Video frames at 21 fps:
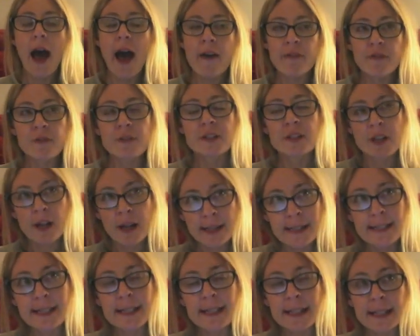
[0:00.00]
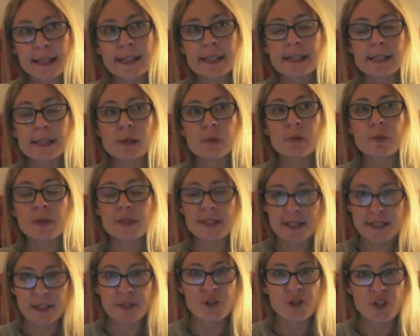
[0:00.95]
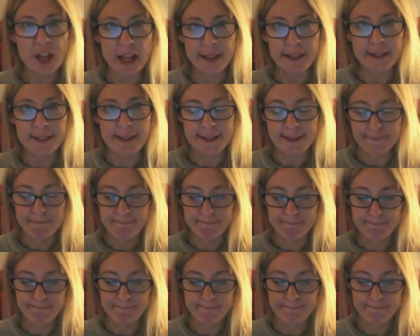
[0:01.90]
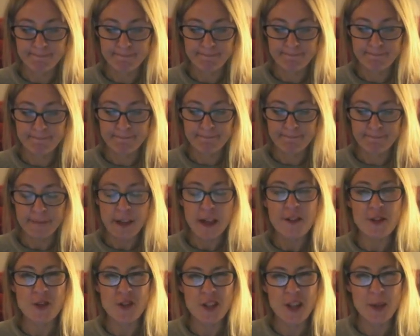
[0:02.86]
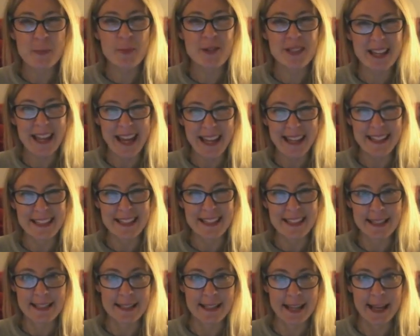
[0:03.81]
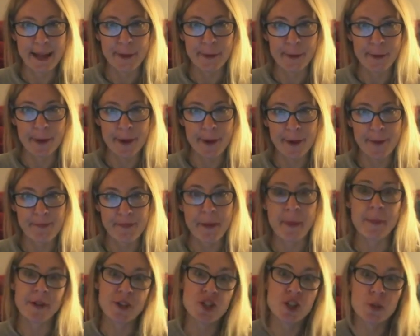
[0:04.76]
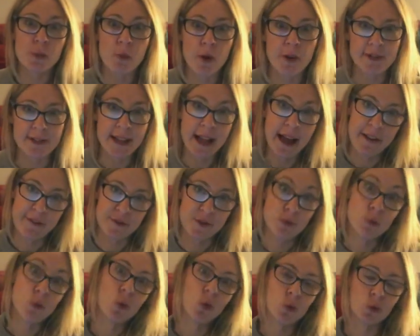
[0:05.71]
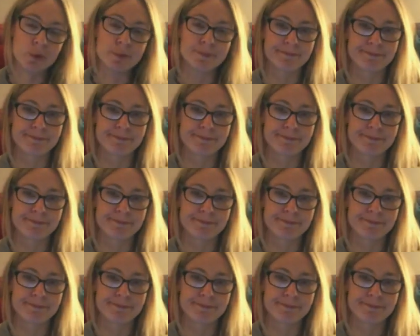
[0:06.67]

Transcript: Aphrodite was still jealous, so she pretended to help her. I mean, she was, after all,